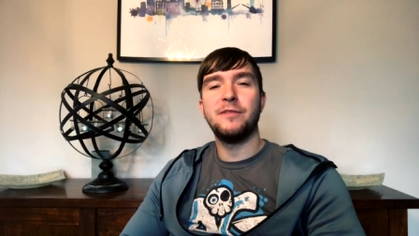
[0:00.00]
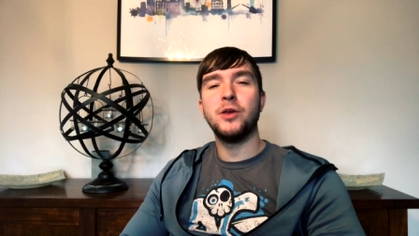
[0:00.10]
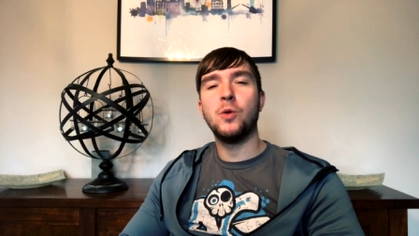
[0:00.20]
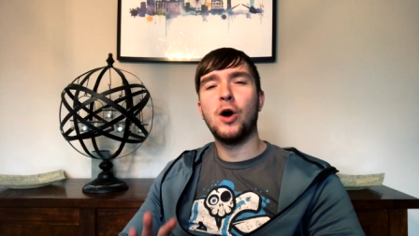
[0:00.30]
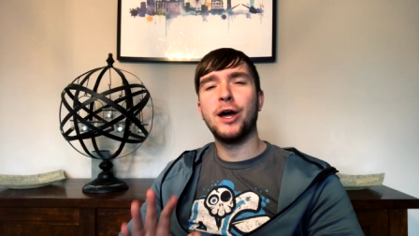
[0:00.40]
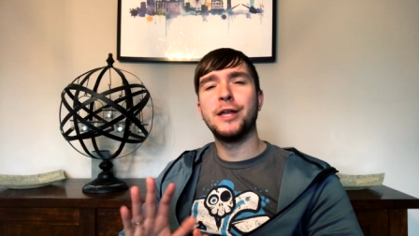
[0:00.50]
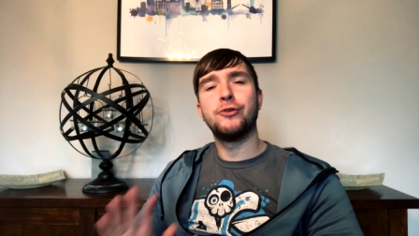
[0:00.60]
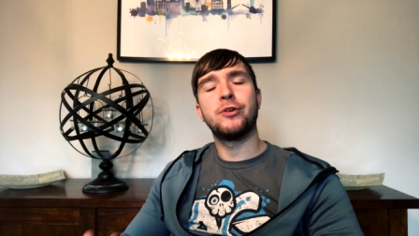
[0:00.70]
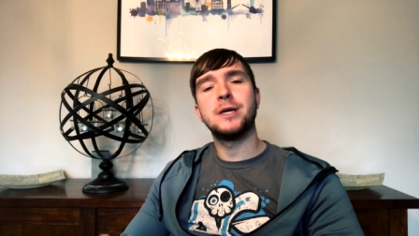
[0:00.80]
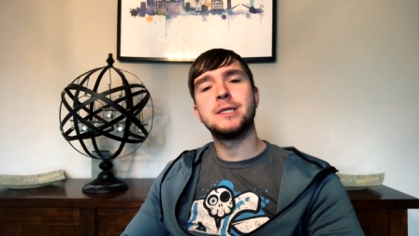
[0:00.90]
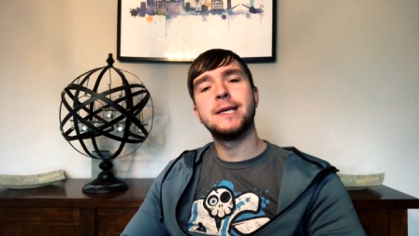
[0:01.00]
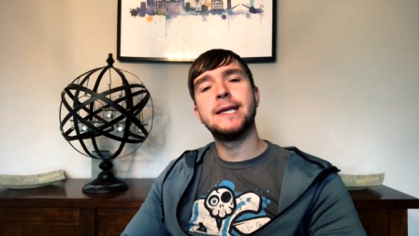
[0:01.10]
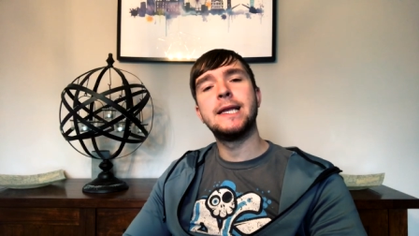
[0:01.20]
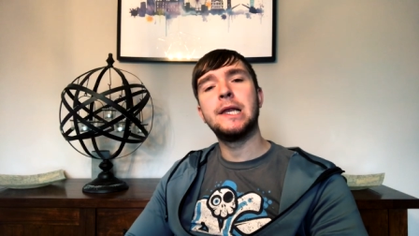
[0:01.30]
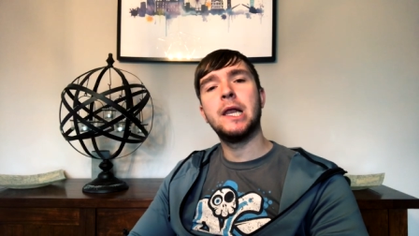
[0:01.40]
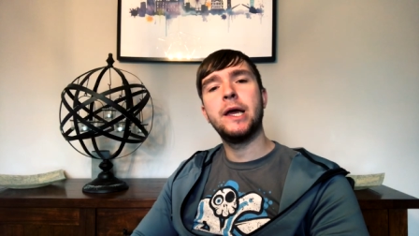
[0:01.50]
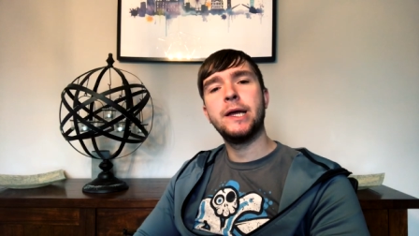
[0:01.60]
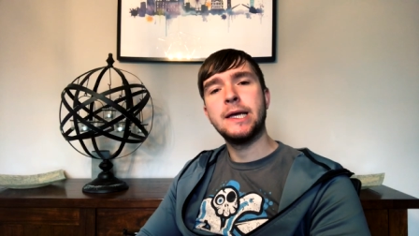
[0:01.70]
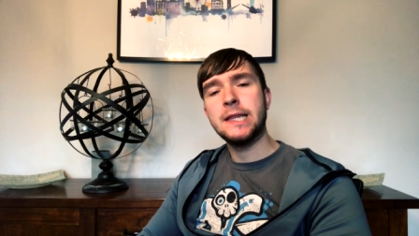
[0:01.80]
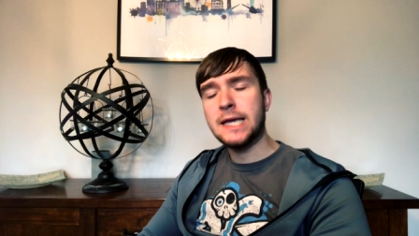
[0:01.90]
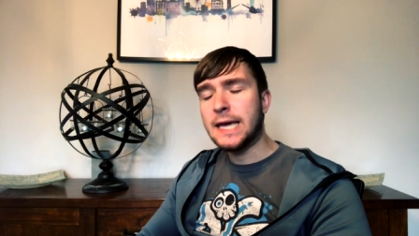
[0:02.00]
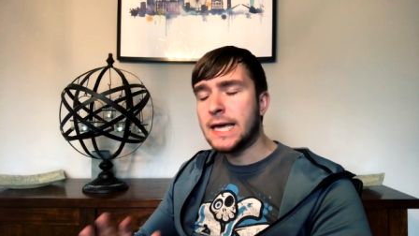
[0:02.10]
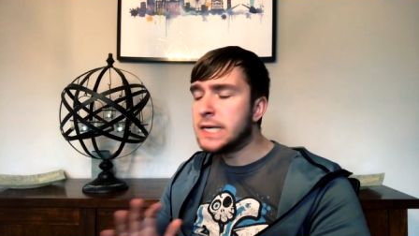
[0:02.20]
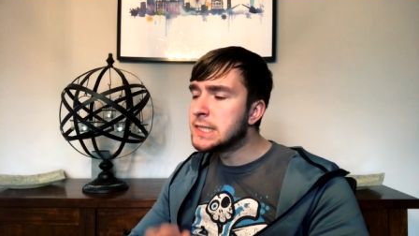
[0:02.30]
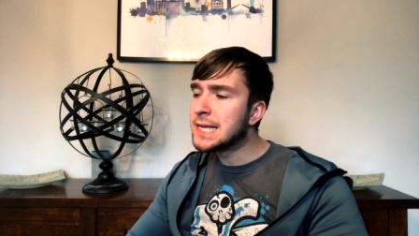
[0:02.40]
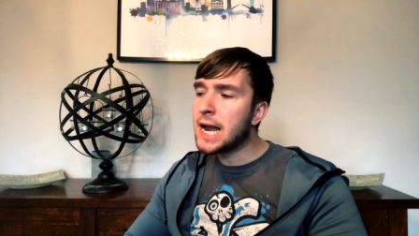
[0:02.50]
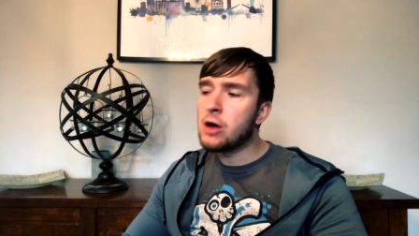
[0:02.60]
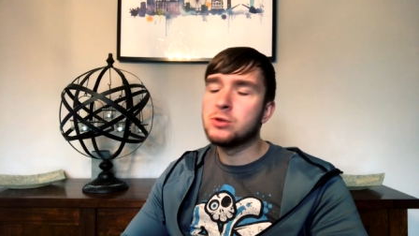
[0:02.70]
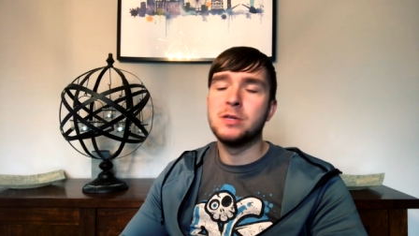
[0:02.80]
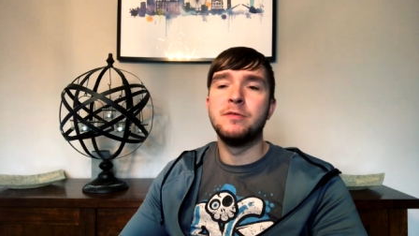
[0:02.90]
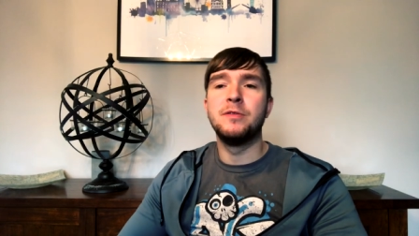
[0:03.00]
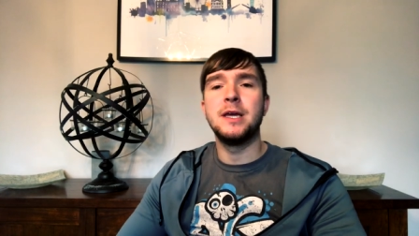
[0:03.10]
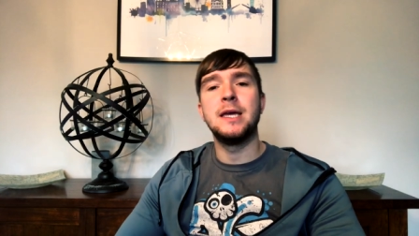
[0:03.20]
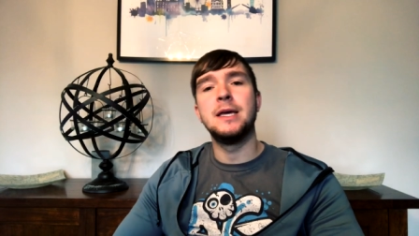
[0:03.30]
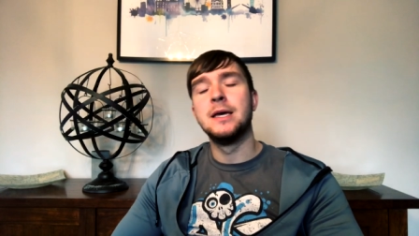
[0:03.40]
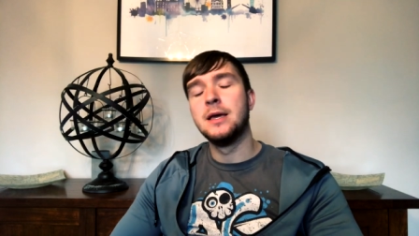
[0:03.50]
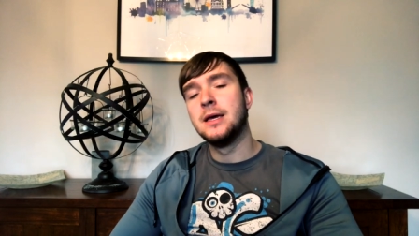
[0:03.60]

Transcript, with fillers: If you are interested in learning the ins and out of the